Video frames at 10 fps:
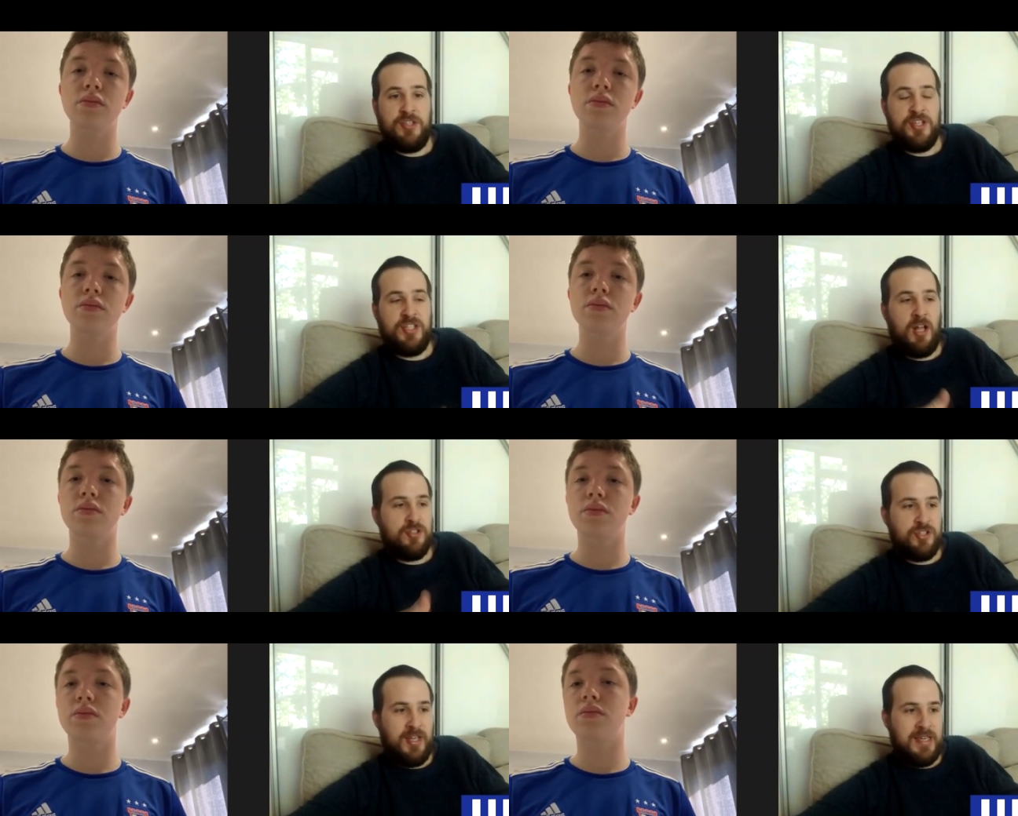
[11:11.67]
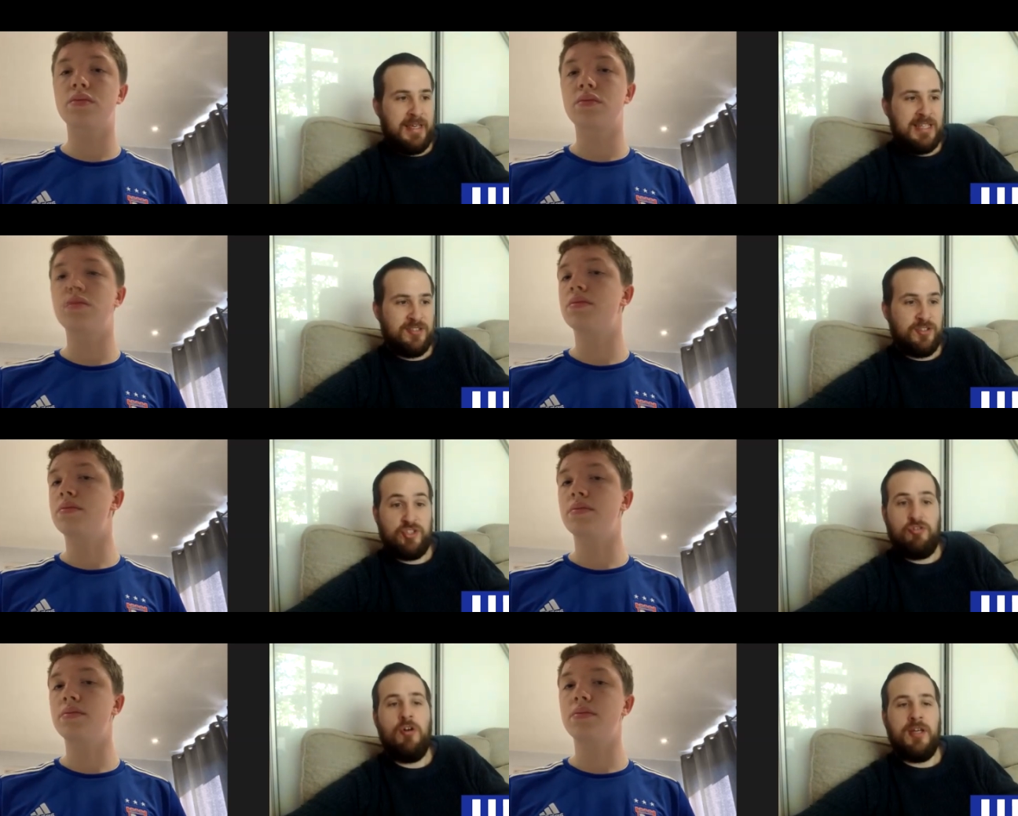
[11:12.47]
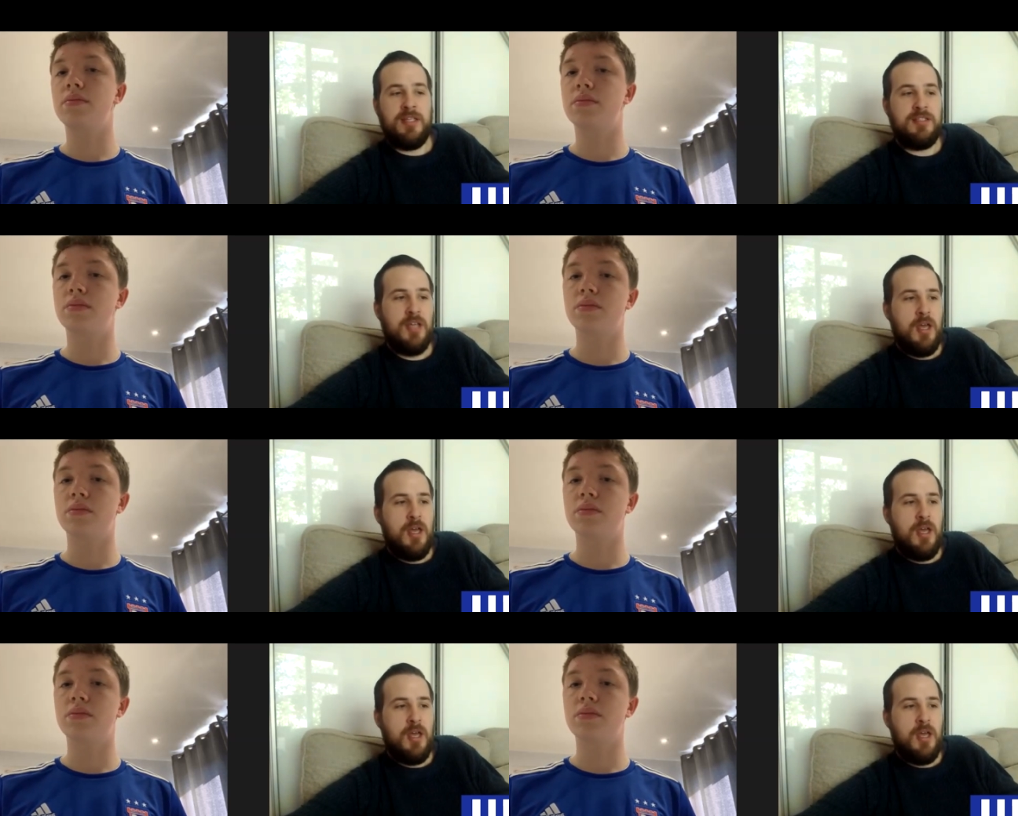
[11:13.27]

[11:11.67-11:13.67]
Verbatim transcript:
Speaker 1: the, Dutch league isn't the strongest.